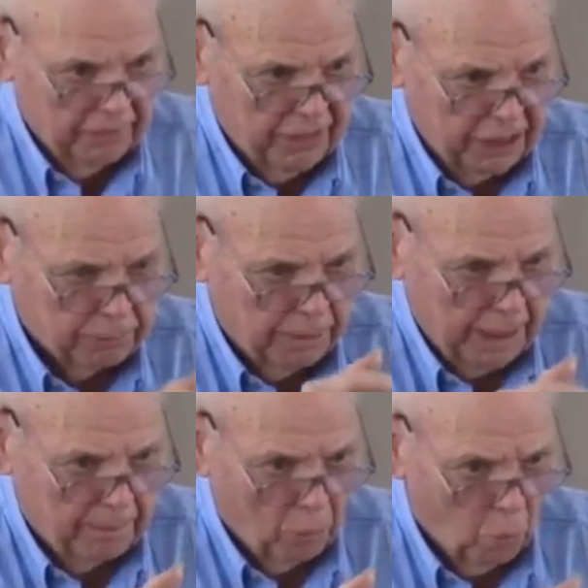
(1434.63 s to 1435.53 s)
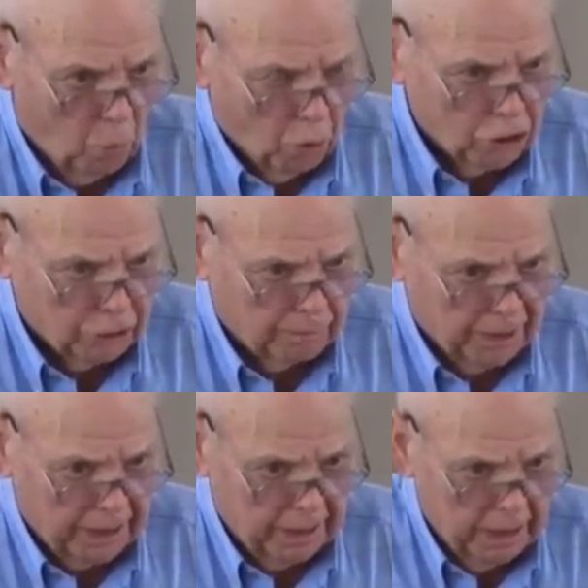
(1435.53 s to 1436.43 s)
these people
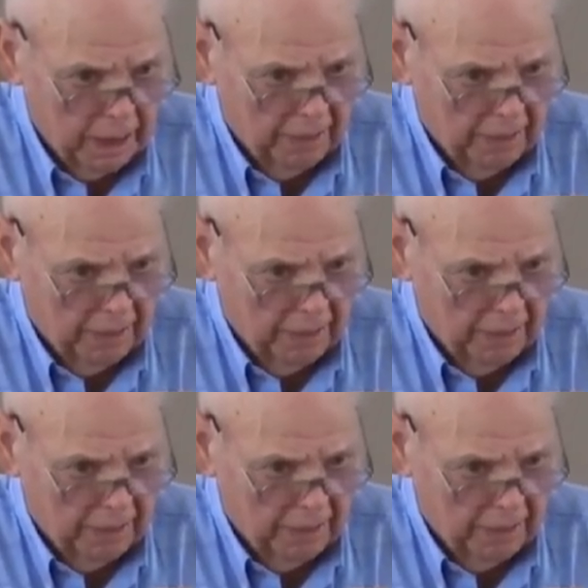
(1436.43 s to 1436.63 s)
worshiping